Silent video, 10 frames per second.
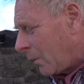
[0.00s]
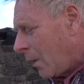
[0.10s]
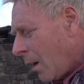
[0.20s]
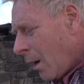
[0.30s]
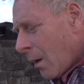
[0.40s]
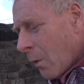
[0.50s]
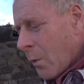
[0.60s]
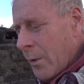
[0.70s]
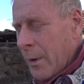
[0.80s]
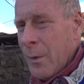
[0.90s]

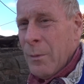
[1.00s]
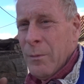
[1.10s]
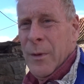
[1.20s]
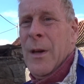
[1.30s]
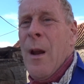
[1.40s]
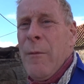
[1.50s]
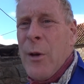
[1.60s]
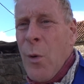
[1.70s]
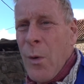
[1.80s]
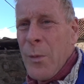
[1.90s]
or you
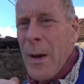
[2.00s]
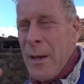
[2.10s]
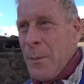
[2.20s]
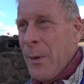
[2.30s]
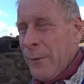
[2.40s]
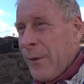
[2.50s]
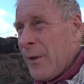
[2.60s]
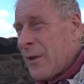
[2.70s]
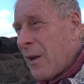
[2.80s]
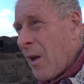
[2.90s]
record where you put
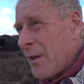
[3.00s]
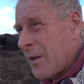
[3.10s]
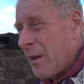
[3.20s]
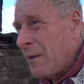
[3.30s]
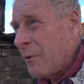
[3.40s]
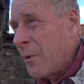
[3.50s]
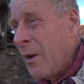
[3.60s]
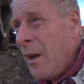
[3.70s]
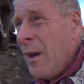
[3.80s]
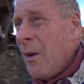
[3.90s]
fertilizer,
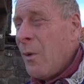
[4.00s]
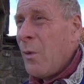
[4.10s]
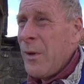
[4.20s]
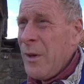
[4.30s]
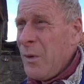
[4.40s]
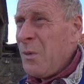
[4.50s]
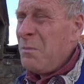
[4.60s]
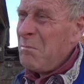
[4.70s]
or you,